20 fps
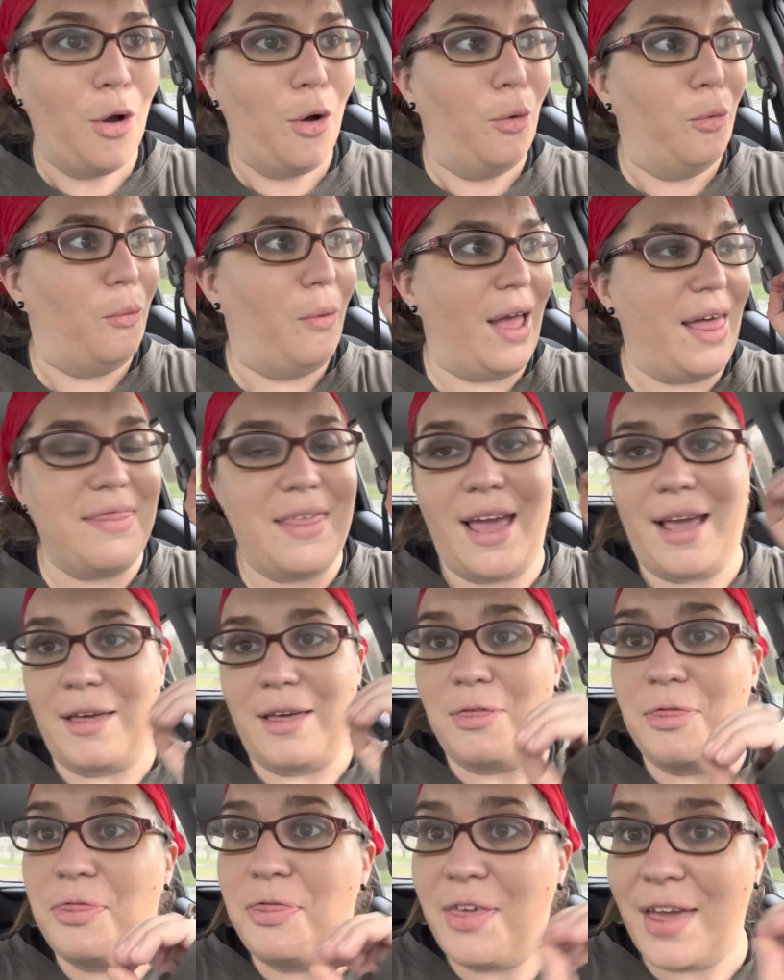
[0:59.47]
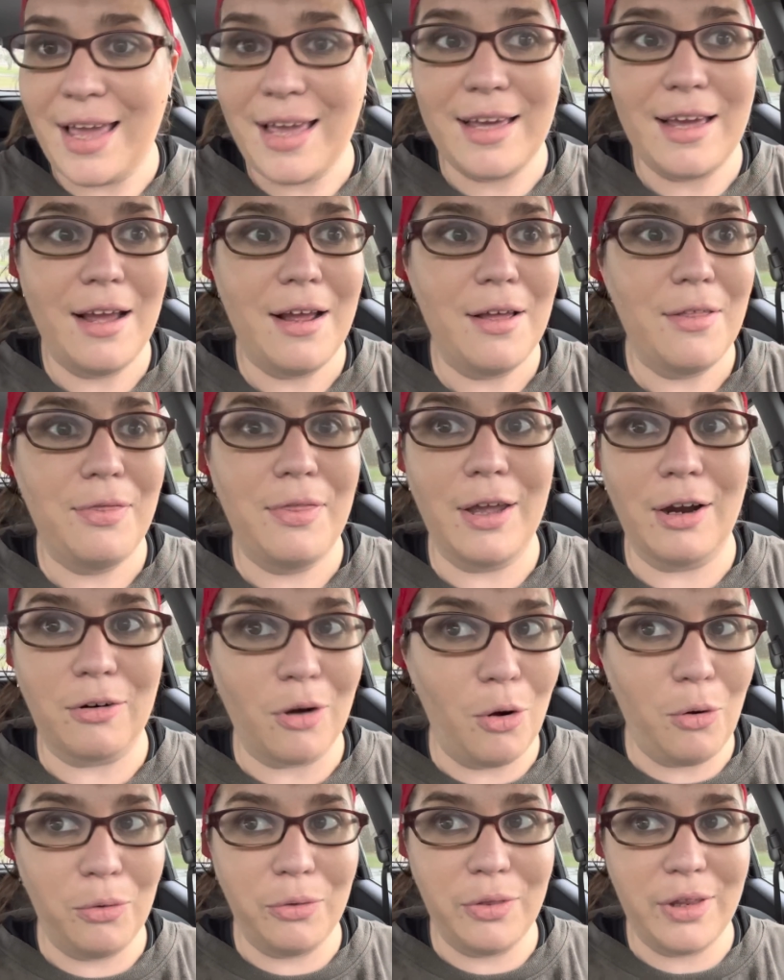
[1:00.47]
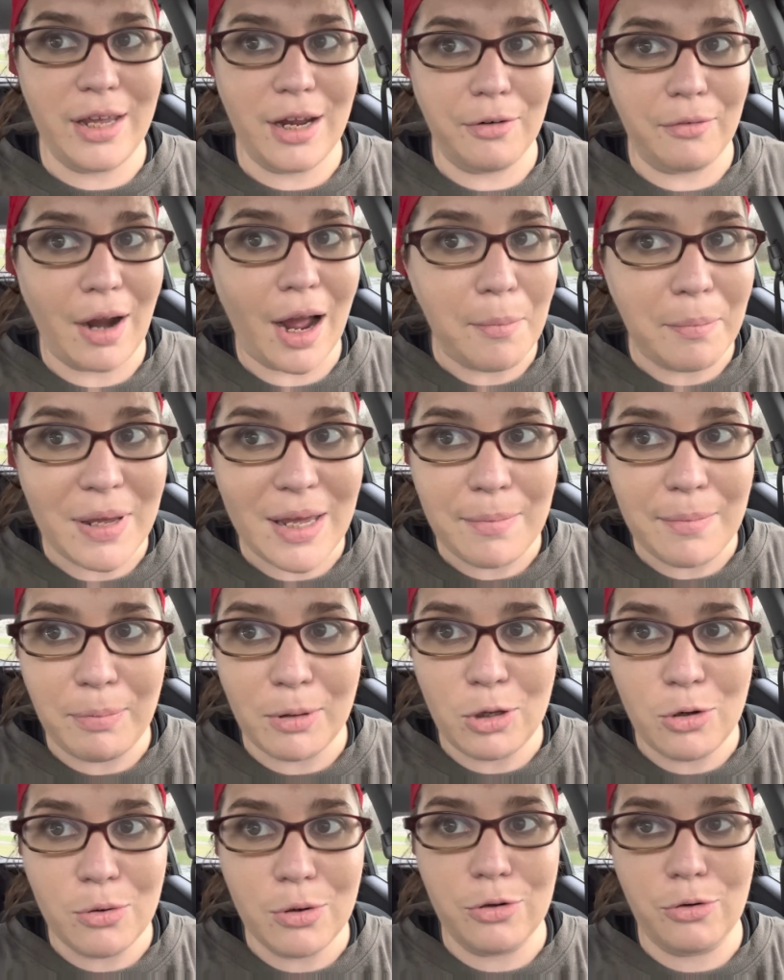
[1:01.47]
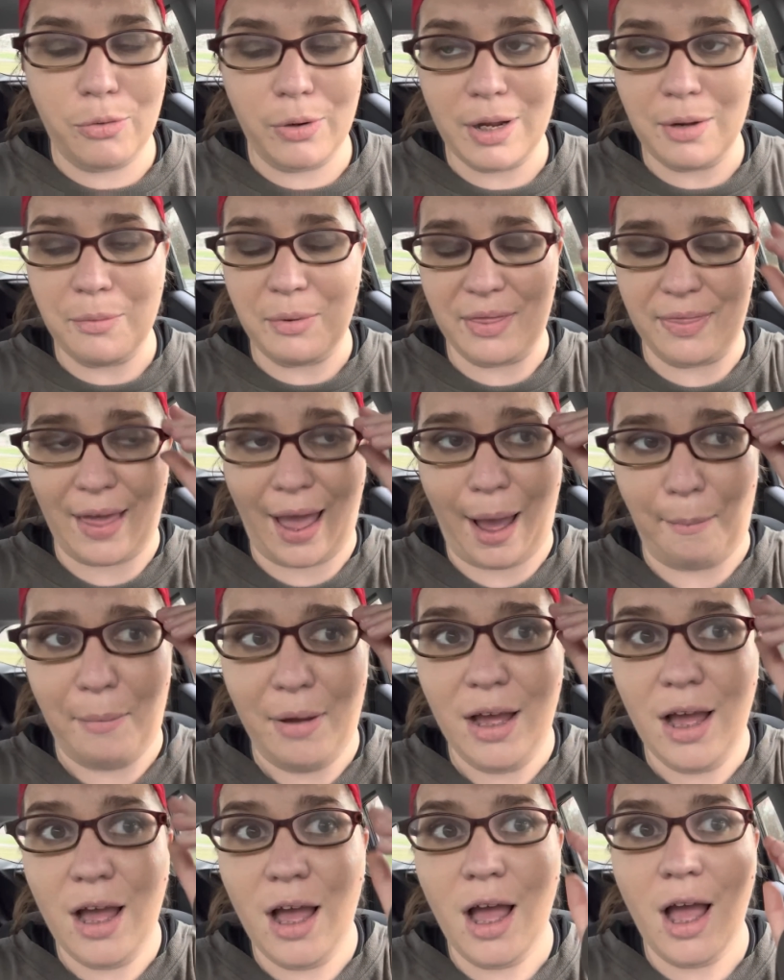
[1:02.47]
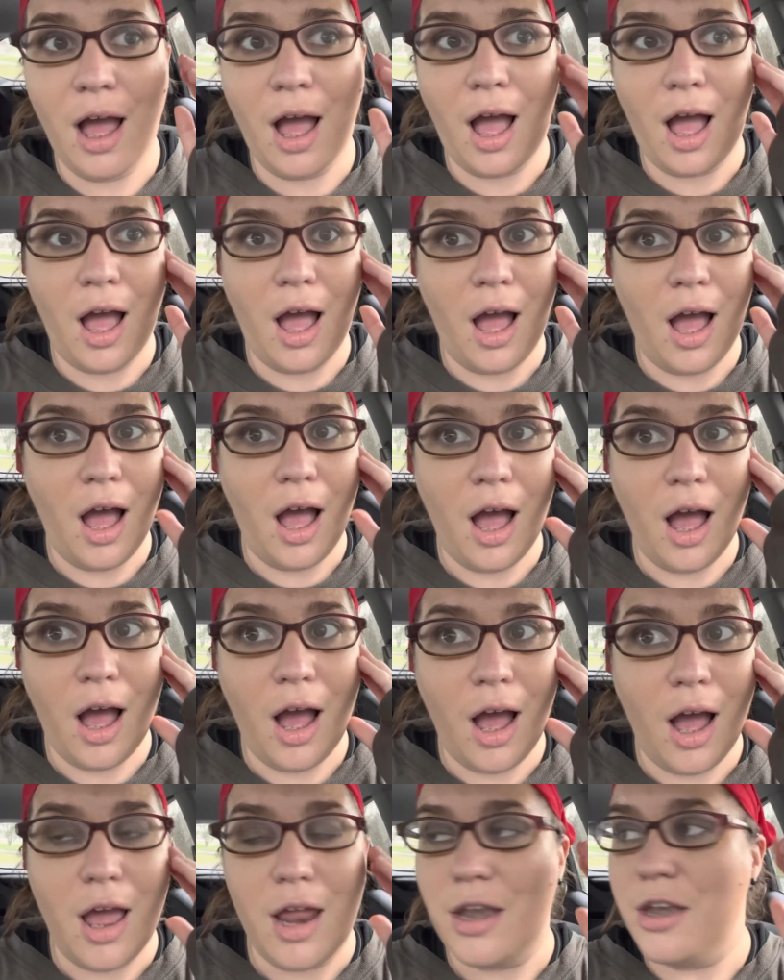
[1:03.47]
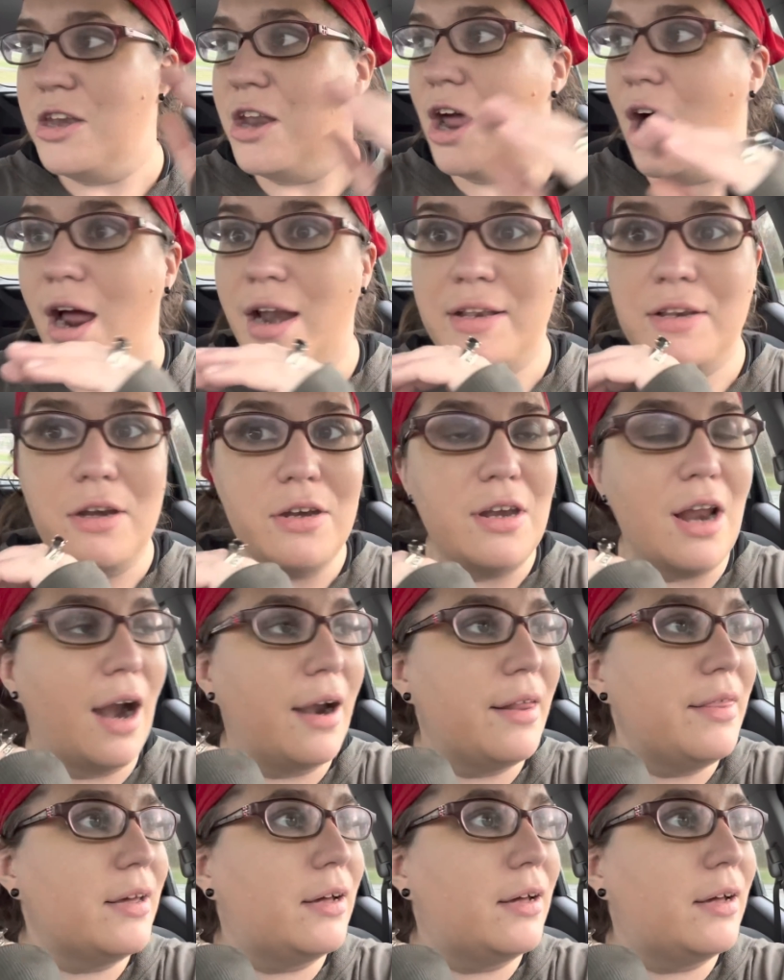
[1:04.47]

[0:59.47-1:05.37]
when they think they're only around people who agree with them. None of the